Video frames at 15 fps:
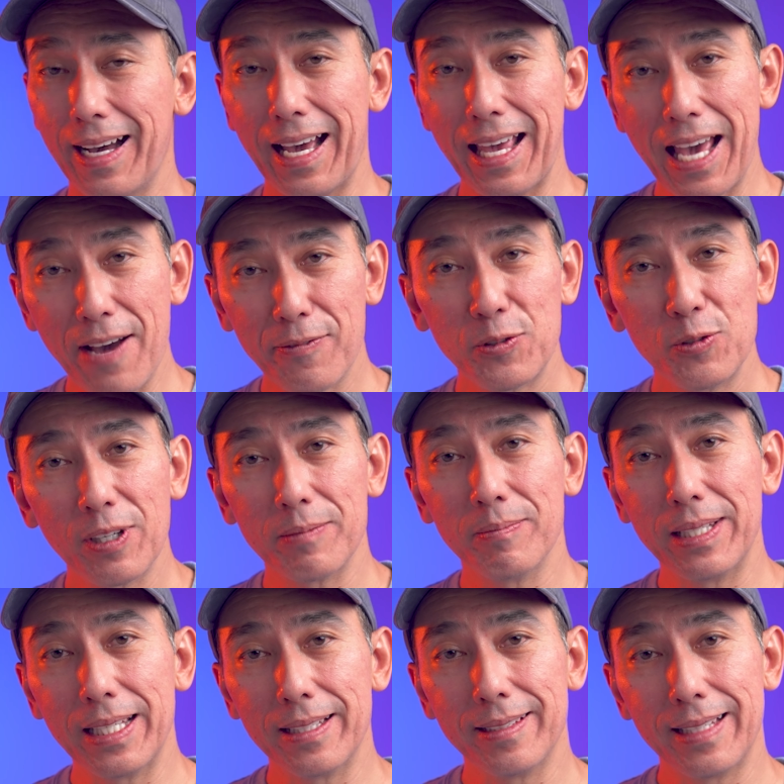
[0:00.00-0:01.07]
I have to
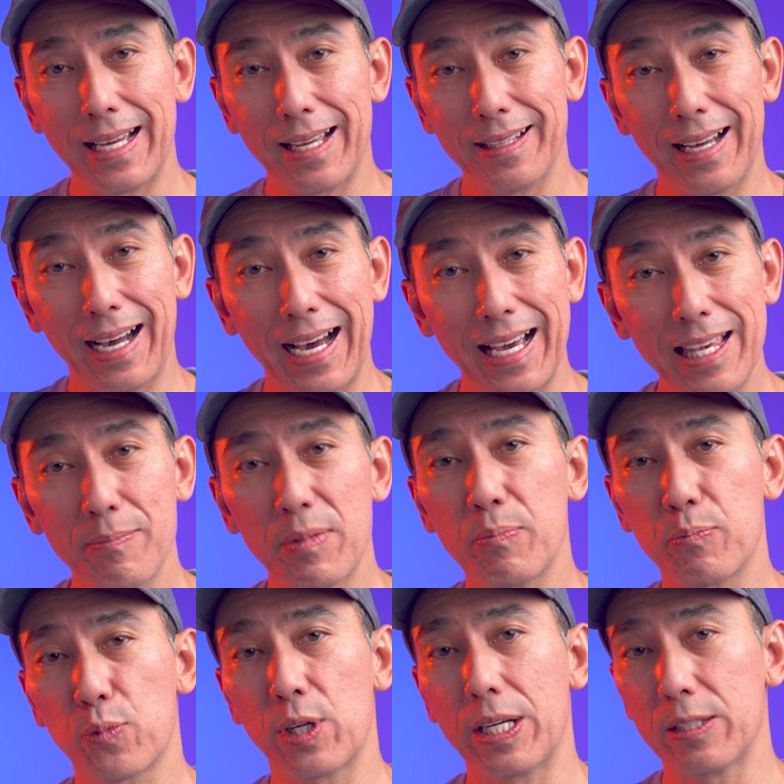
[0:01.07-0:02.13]
admit that I am
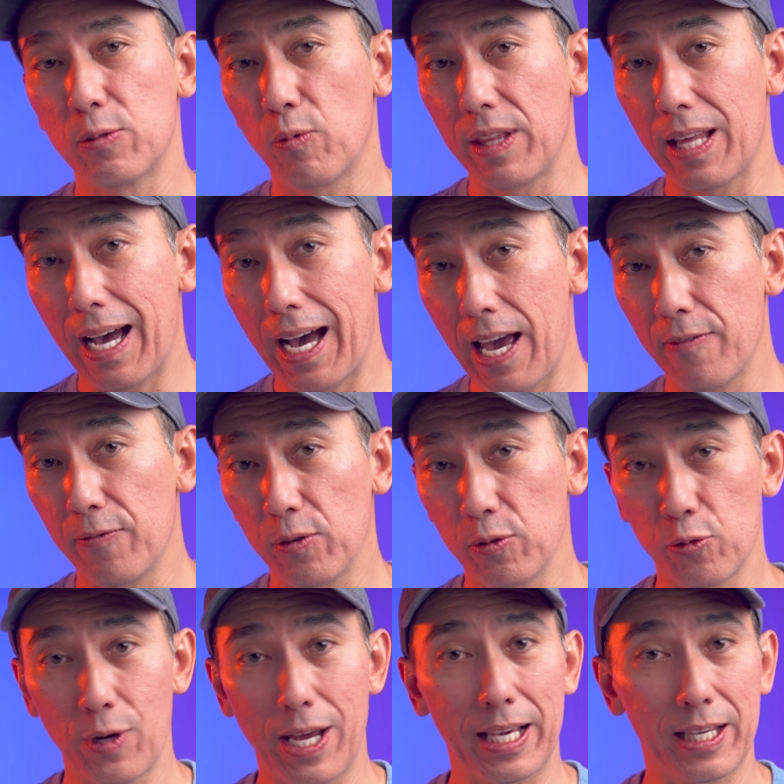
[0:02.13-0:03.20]
impressed with the iPhone
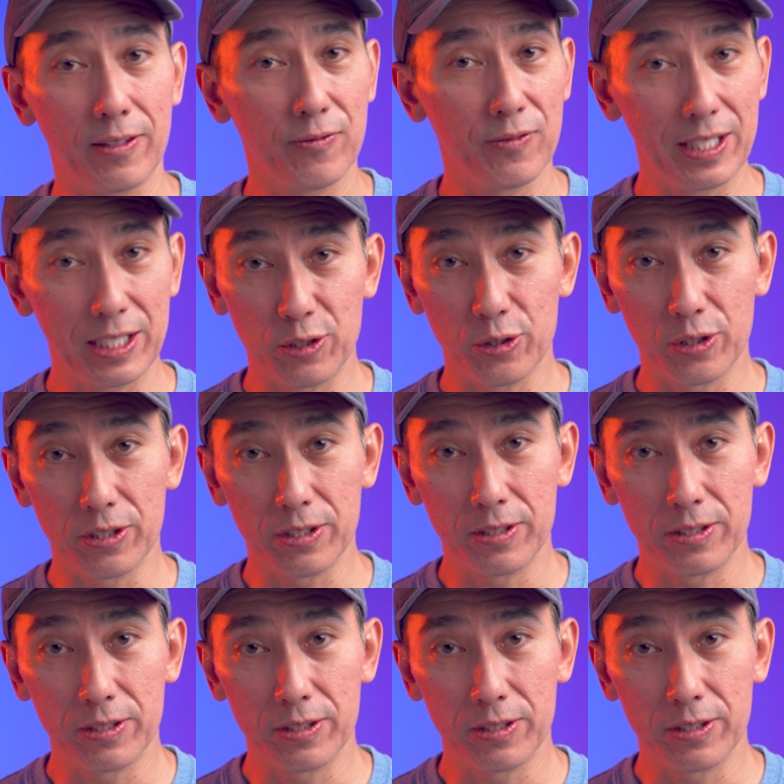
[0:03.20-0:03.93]
tracking feature.